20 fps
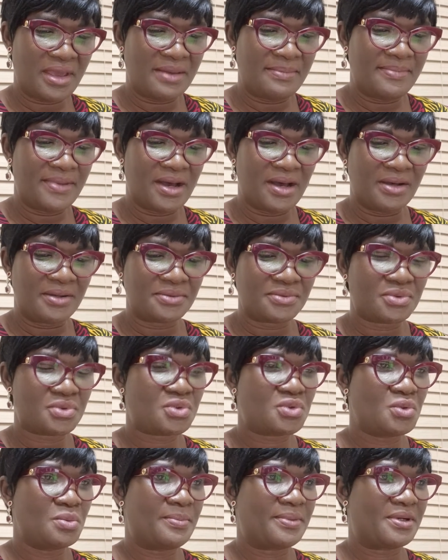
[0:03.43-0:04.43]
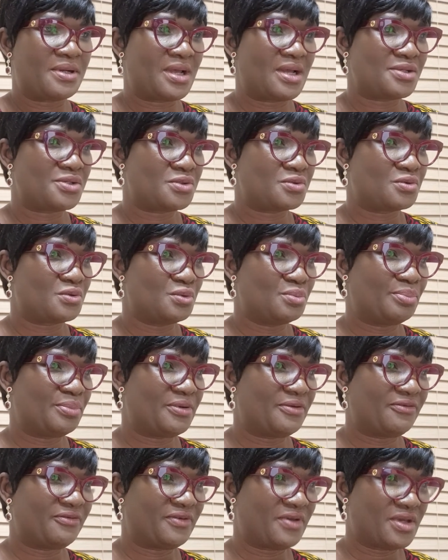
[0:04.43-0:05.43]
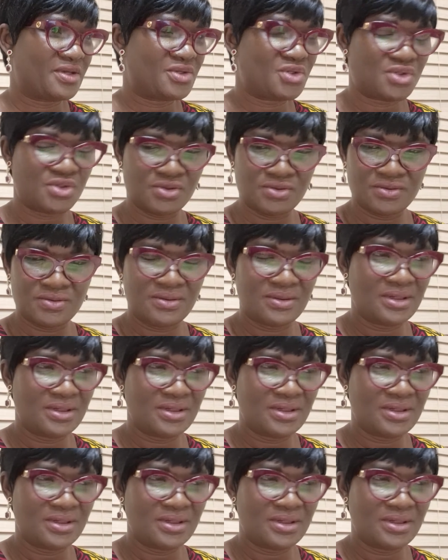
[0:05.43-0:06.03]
about supernatural perfection.